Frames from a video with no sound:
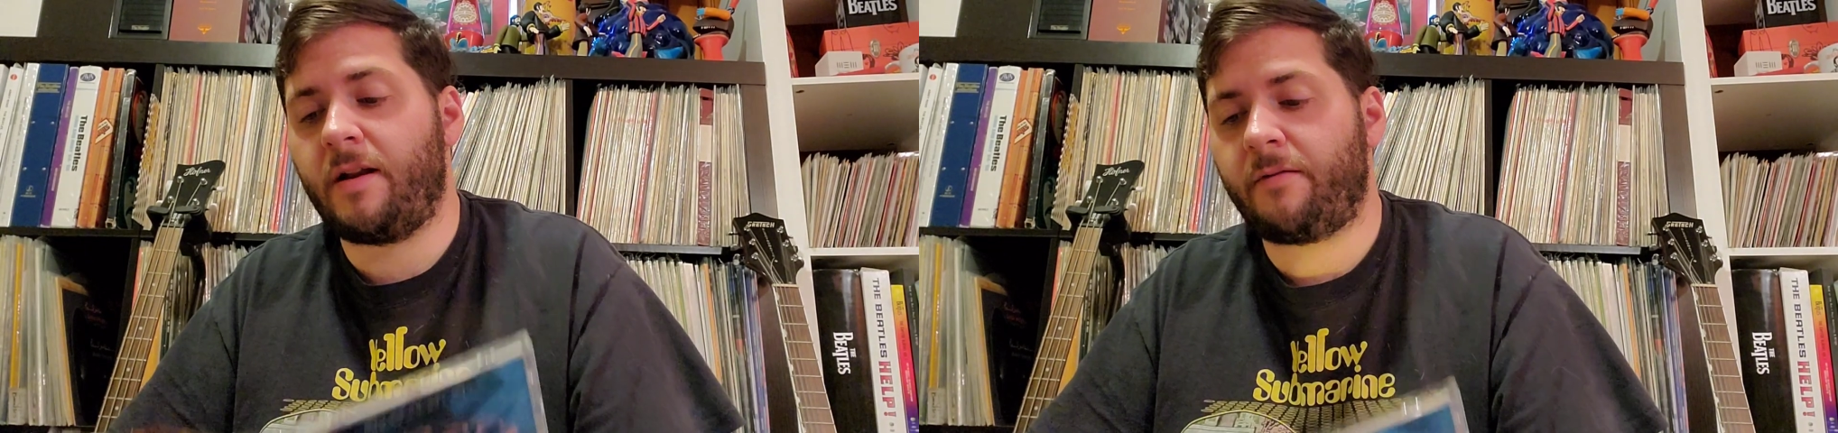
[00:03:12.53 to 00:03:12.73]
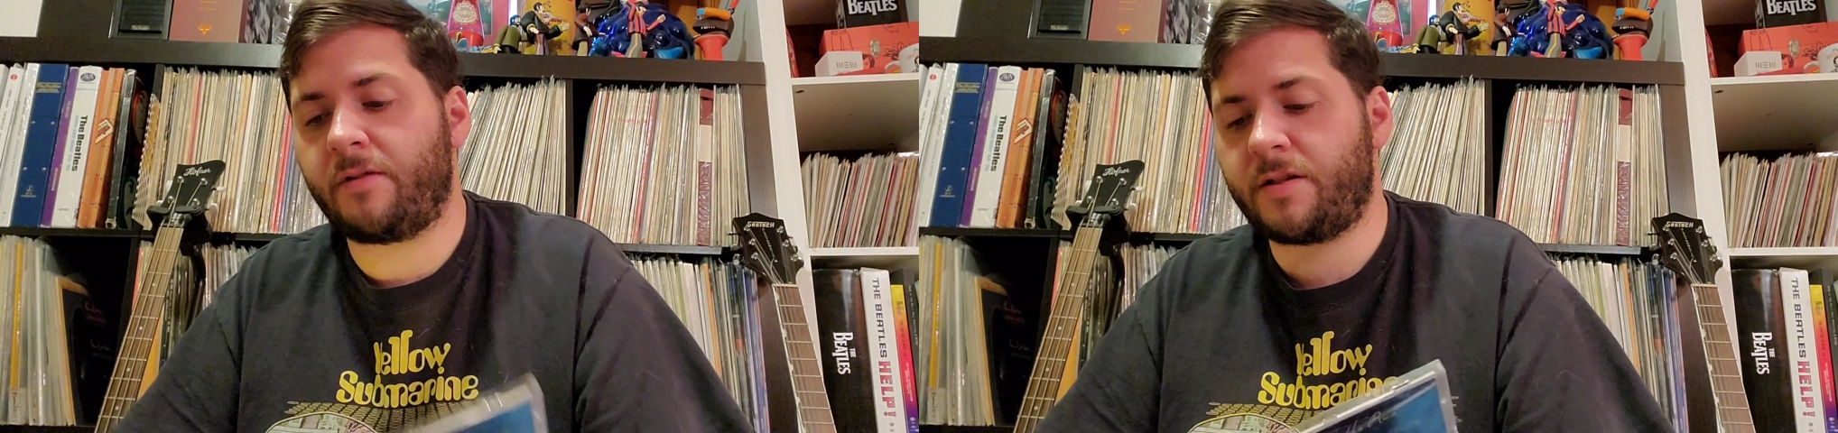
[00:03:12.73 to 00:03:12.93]

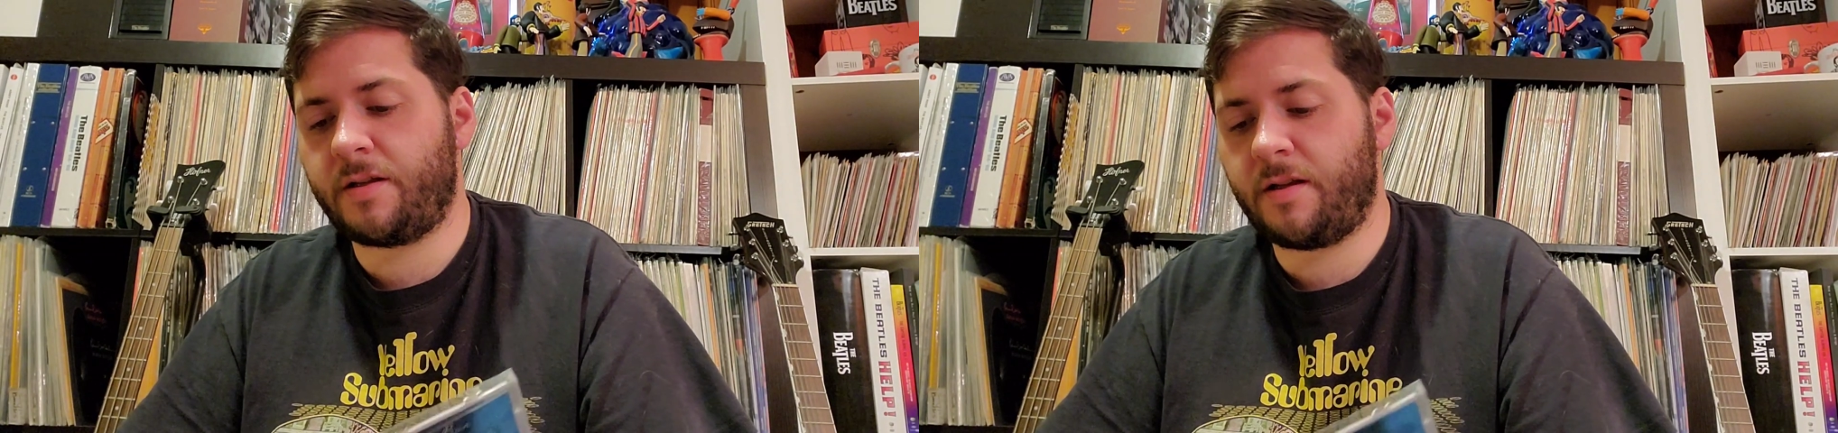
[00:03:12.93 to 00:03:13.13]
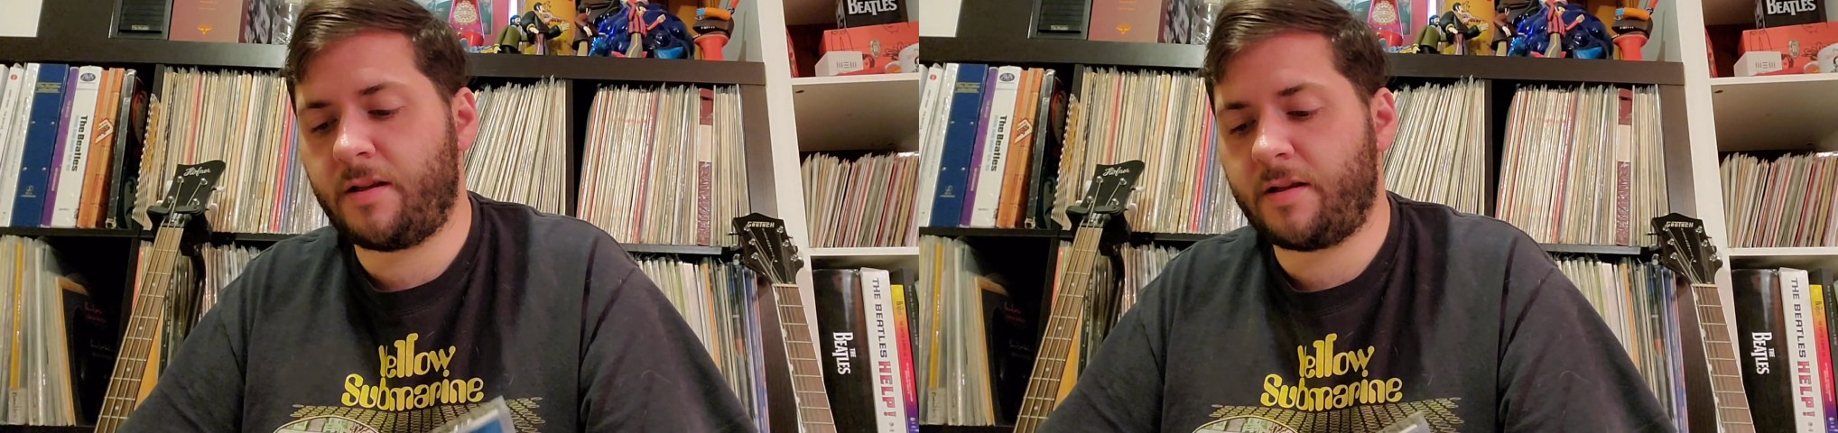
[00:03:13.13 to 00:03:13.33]
I've listened
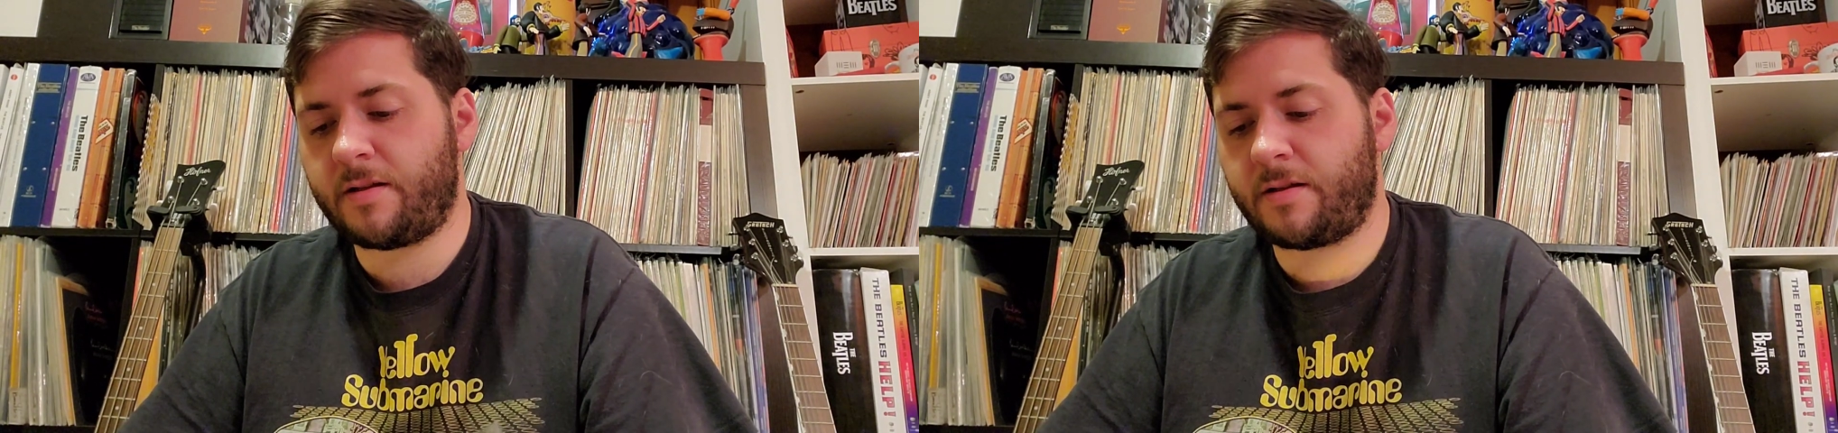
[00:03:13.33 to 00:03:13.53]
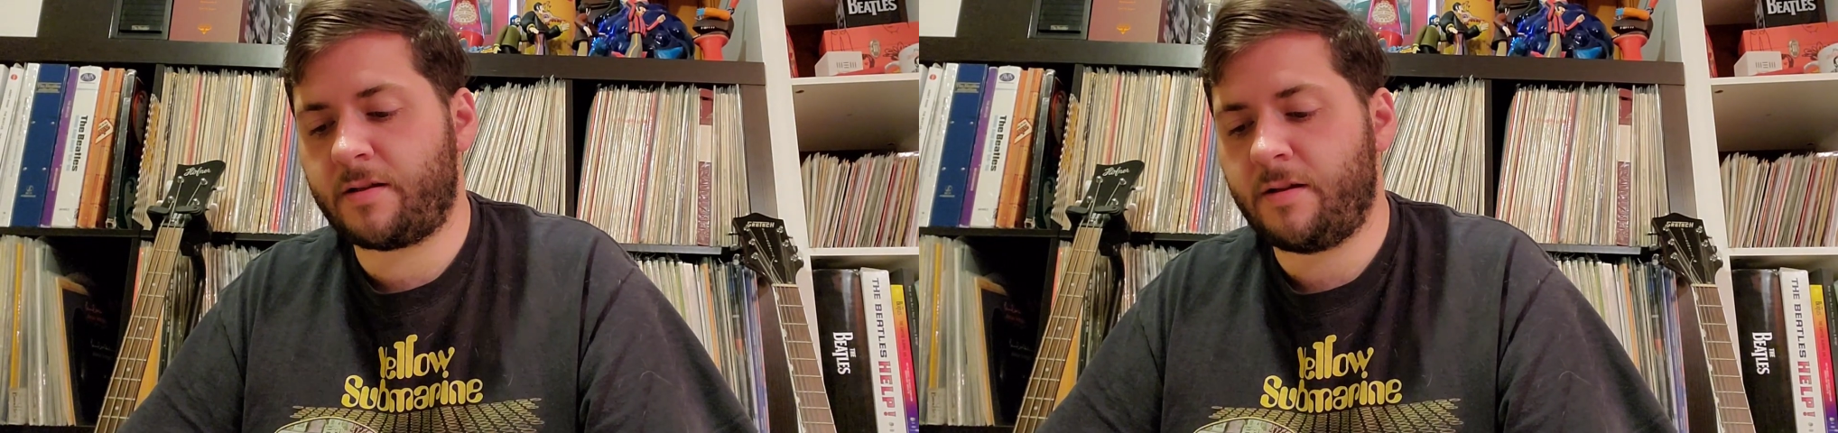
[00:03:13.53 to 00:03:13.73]
to
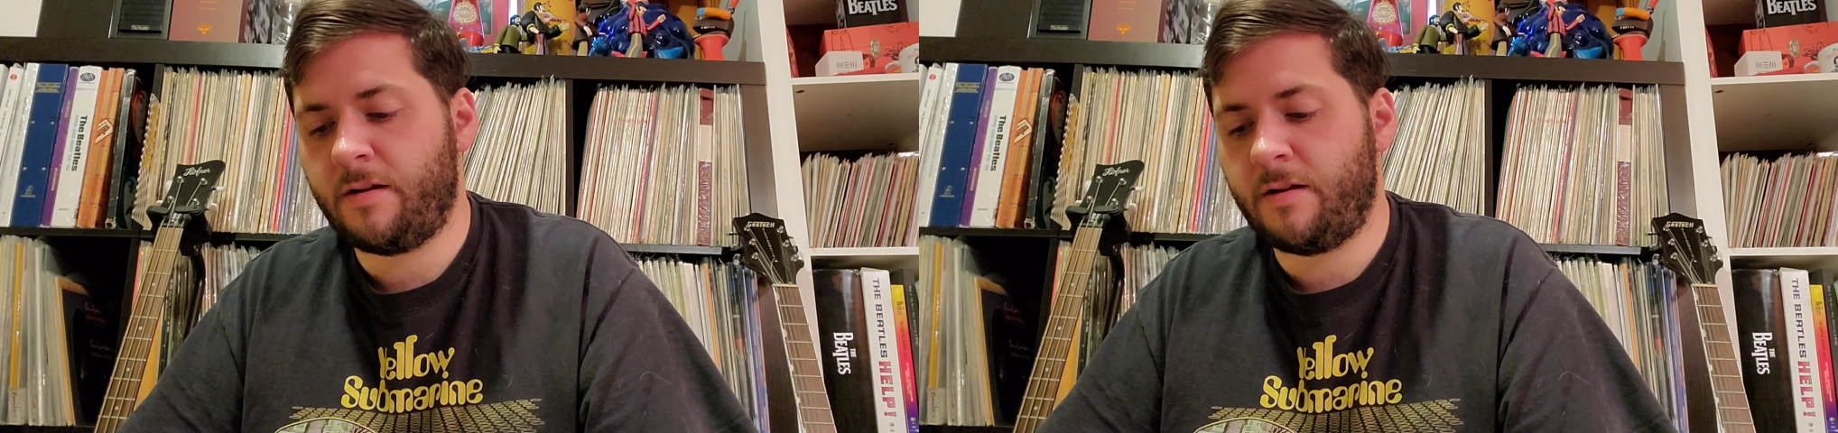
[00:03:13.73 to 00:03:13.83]
this